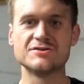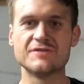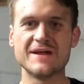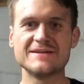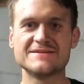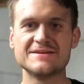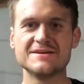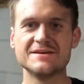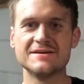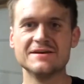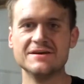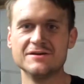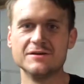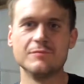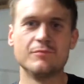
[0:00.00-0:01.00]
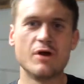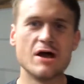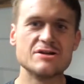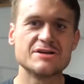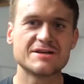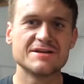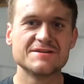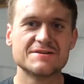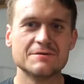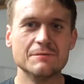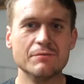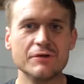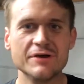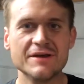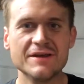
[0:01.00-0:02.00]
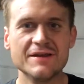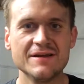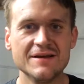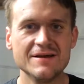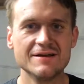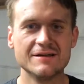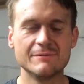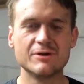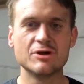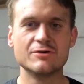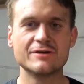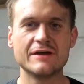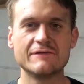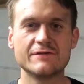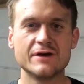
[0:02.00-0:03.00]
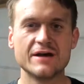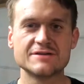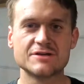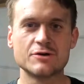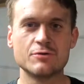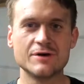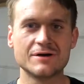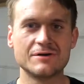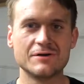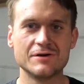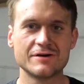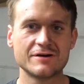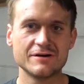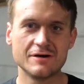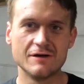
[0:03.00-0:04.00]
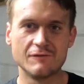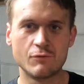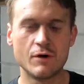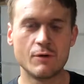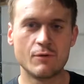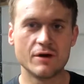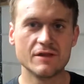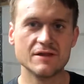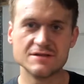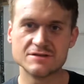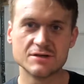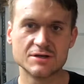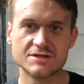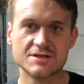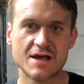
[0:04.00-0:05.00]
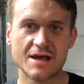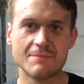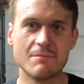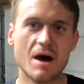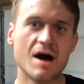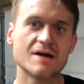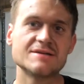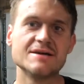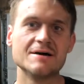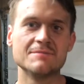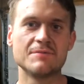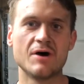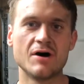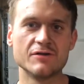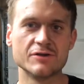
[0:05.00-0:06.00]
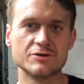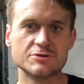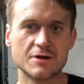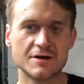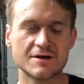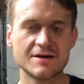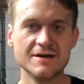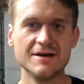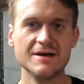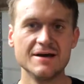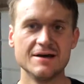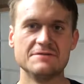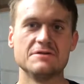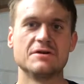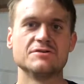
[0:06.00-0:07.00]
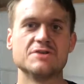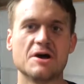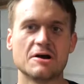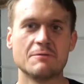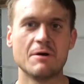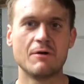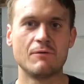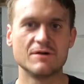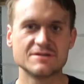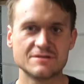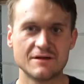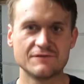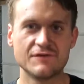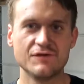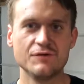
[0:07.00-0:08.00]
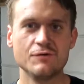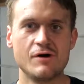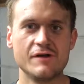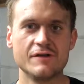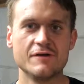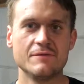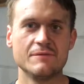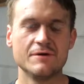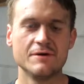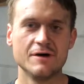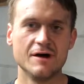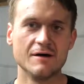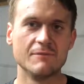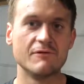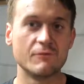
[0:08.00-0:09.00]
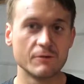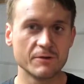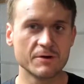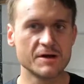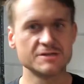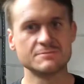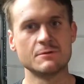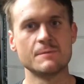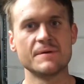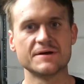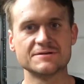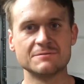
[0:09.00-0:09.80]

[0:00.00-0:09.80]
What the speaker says: so that's it. The project is completed. Let me go and give you guys a quick look of what one of these looks like mocked up on the truck, and then I'll talk about what's left to do on them before the customer picks